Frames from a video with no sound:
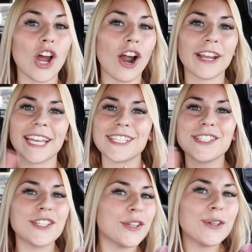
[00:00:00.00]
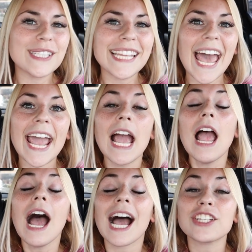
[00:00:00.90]
Target Tuesday.
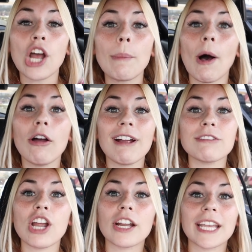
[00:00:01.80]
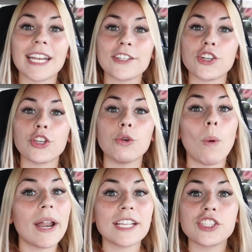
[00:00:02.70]
I shop all around Target and I show you
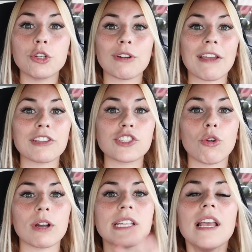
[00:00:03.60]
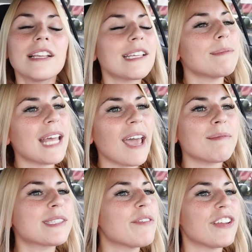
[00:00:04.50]
what is new around the stores.
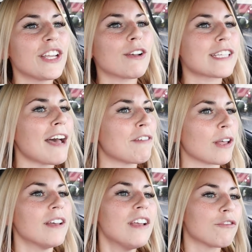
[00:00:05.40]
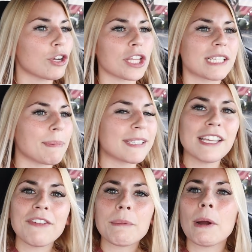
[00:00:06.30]
Sometimes the videos have a really
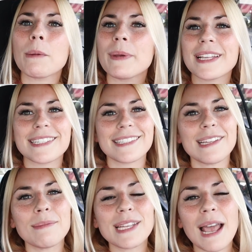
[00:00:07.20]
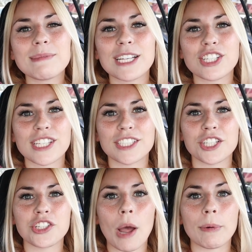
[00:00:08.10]
specific purpose. Sometimes I just like
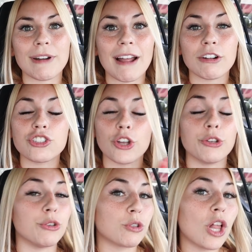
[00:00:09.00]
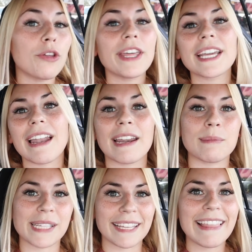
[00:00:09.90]
to shop around and show you new clothing and
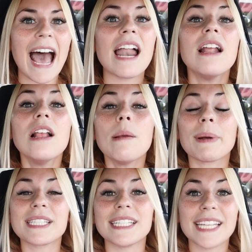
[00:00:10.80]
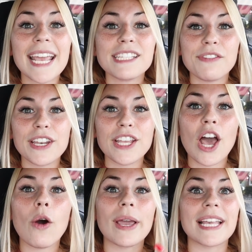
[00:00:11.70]
items like that. But today's
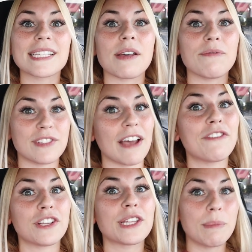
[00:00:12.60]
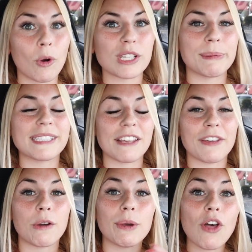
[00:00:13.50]
video is definitely more
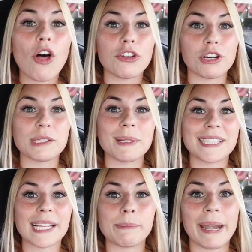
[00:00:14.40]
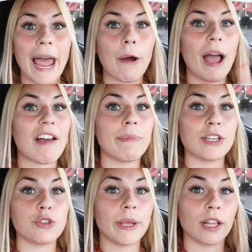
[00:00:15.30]
specific. With all the Christmas that's been out, I have
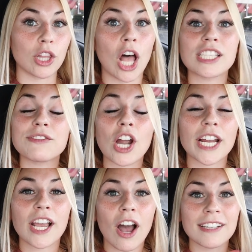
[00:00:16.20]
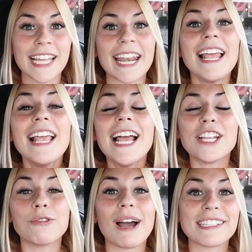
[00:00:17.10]
been doing lots of Target content
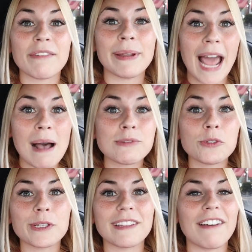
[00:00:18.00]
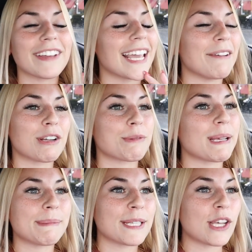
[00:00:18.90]
and you guys have been absolutely loving it. It, which
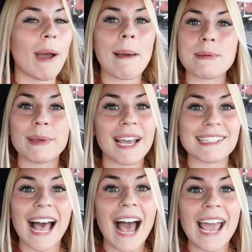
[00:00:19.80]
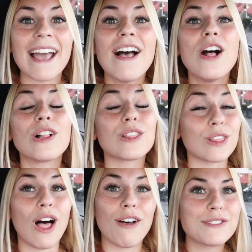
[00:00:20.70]
makes me so happy because I
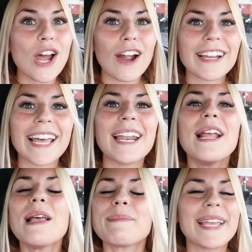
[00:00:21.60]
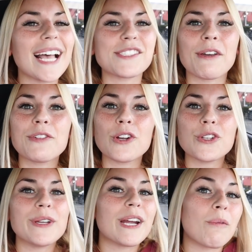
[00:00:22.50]
love Target. But yeah, so if you're
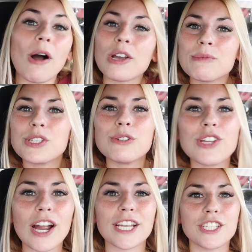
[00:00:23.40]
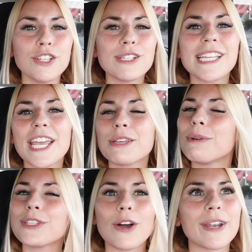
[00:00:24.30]
new here, welcome to Target Tuesday. You
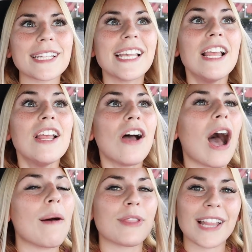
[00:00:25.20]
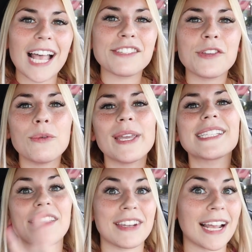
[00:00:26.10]
will notice um, the last few
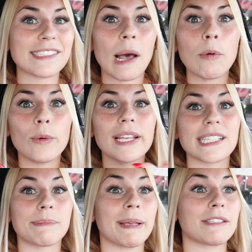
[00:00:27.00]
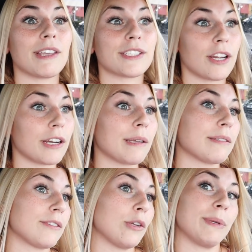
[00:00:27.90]
weeks and the next couple weeks, it's basically like
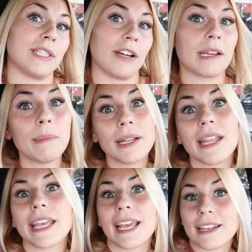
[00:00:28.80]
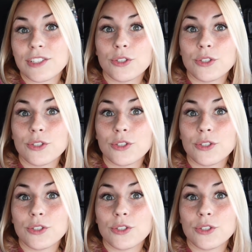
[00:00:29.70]
Target could be Target Monday and